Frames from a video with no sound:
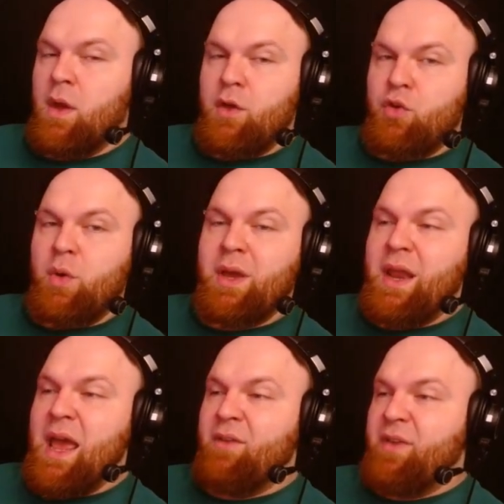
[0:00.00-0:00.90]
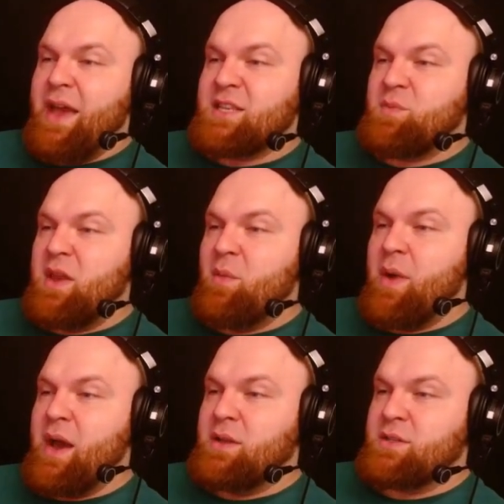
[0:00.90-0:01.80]
You can have as many
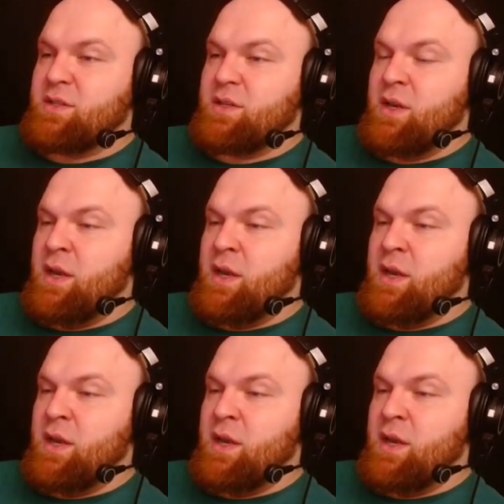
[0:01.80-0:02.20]
mines